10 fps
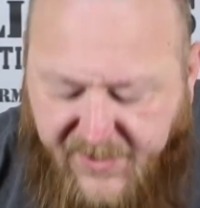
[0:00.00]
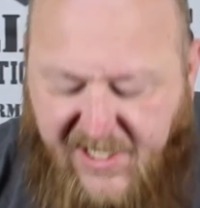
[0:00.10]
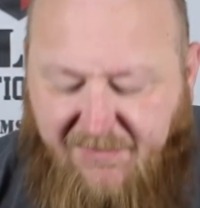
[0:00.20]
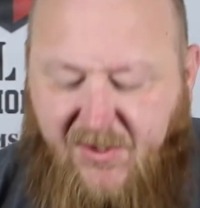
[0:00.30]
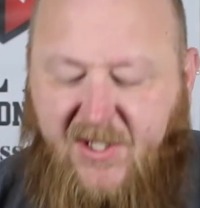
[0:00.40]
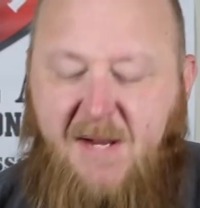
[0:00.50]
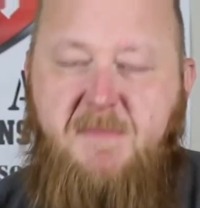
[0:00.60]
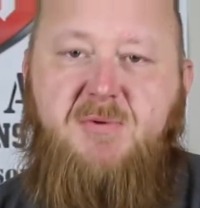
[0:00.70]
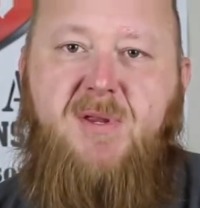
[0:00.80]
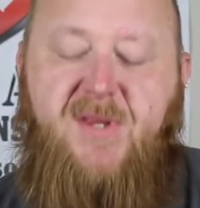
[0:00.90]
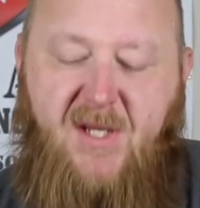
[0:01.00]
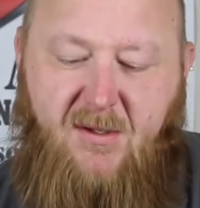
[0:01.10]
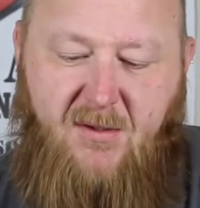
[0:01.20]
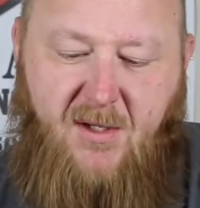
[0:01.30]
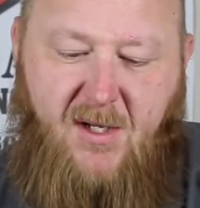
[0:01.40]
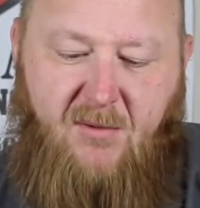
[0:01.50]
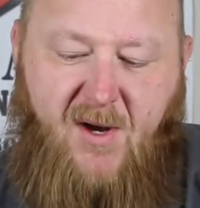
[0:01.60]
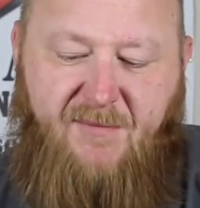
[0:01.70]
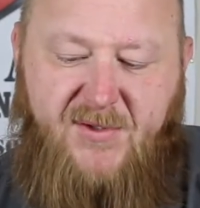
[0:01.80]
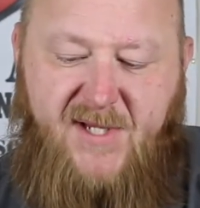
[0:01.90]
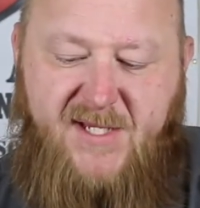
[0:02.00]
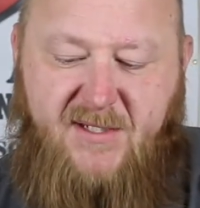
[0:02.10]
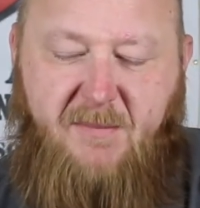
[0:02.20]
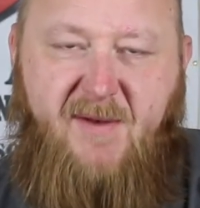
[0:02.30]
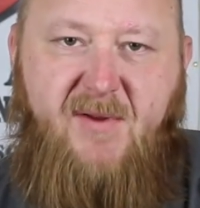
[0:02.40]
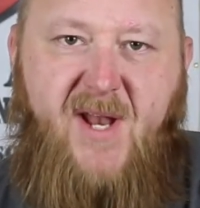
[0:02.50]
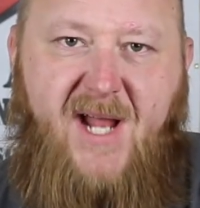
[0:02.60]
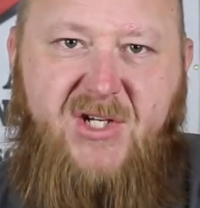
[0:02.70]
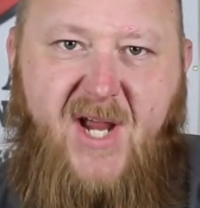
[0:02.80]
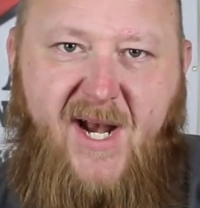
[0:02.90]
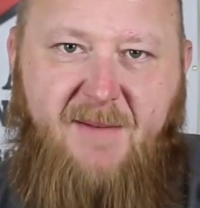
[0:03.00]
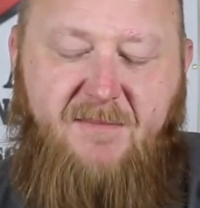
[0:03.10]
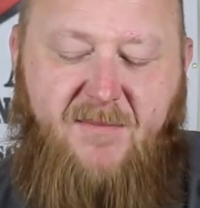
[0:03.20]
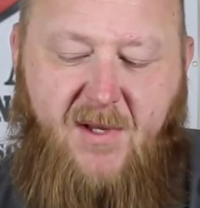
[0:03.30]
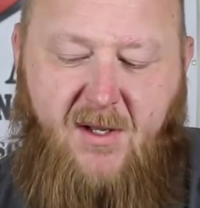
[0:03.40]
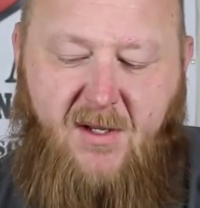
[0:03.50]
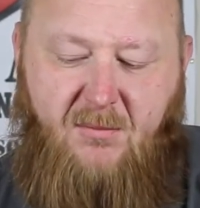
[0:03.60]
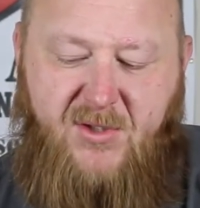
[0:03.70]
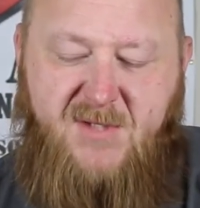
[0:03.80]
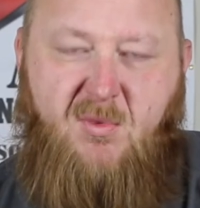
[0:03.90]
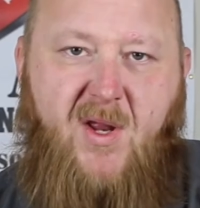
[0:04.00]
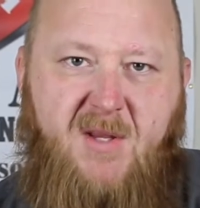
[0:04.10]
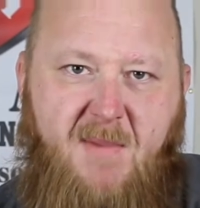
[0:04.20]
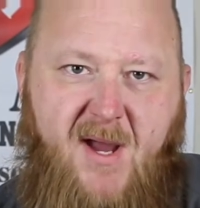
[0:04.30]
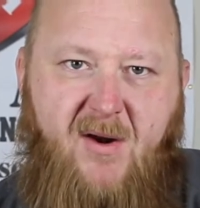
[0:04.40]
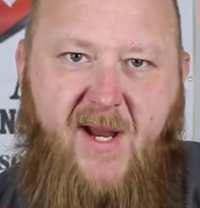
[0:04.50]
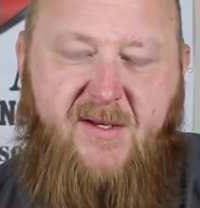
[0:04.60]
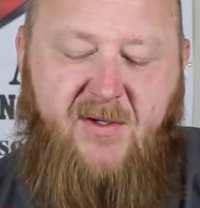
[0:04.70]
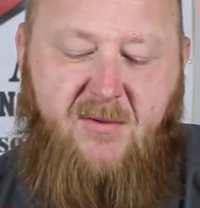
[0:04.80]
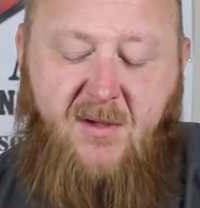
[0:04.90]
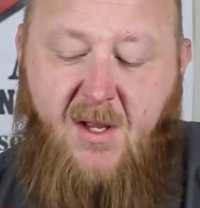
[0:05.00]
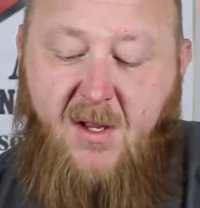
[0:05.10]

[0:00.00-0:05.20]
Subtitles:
The safety that comes with the rifles has a little bit of a notch on it, which is more like the modern A2.